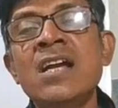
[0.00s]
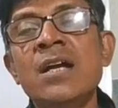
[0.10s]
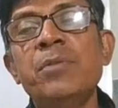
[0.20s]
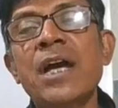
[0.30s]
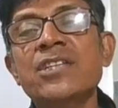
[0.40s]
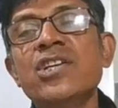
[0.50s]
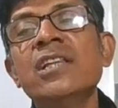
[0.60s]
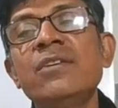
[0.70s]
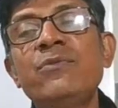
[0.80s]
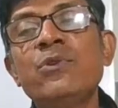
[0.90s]
Pranjal,
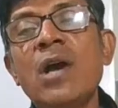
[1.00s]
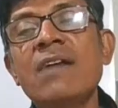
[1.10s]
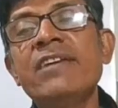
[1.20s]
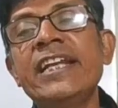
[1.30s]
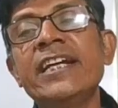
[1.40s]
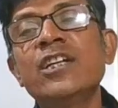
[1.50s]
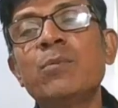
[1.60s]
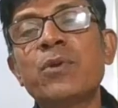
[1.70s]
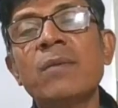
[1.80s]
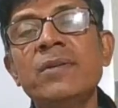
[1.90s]
if you have any kind of
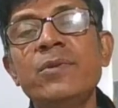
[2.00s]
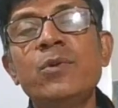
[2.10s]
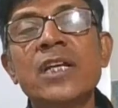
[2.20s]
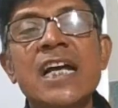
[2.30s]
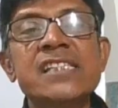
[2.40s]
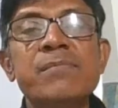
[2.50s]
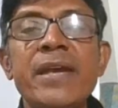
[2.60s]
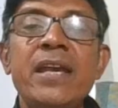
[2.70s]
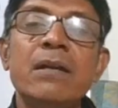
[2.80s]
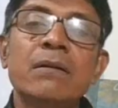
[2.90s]
problem, you can ask
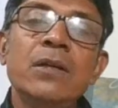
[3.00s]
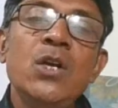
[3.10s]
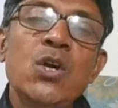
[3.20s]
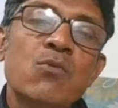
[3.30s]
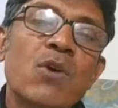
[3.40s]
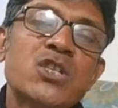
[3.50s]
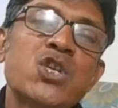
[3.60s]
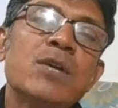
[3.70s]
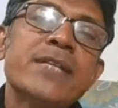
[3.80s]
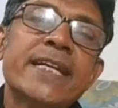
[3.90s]
me. What you
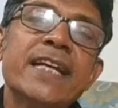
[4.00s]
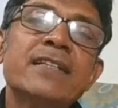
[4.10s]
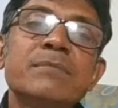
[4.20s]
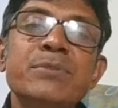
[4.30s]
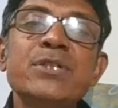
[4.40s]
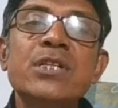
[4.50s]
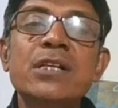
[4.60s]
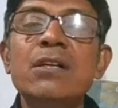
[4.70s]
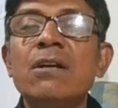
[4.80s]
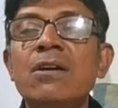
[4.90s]
have taken,
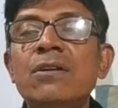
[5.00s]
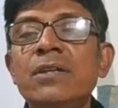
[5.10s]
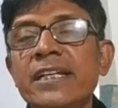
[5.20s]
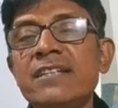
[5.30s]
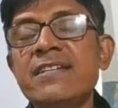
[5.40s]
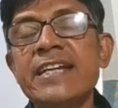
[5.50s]
computer or anything